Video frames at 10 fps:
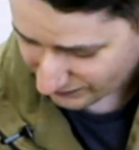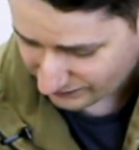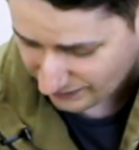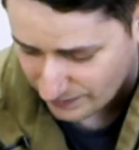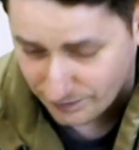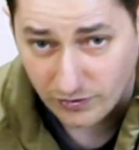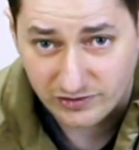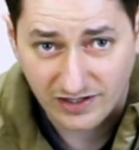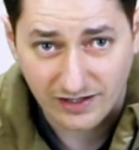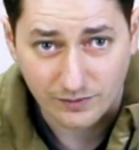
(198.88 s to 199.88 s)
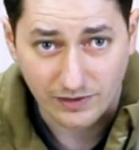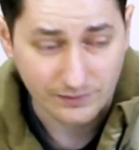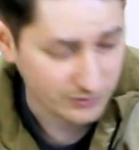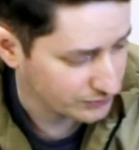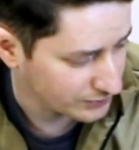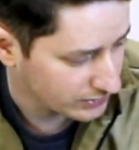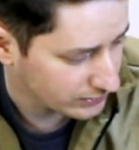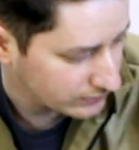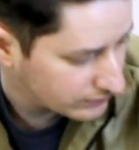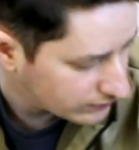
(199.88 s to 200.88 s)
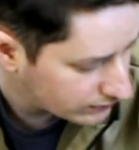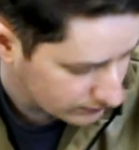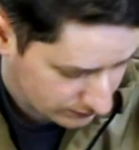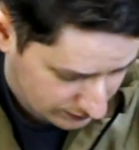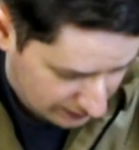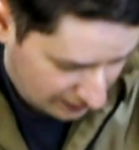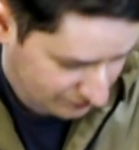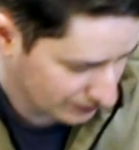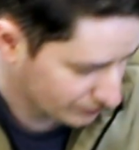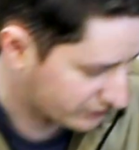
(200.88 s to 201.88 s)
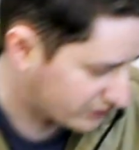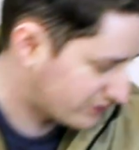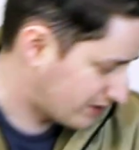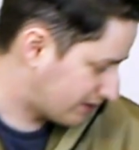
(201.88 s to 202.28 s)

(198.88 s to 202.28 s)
get the box out of the way because we know everybody wants to see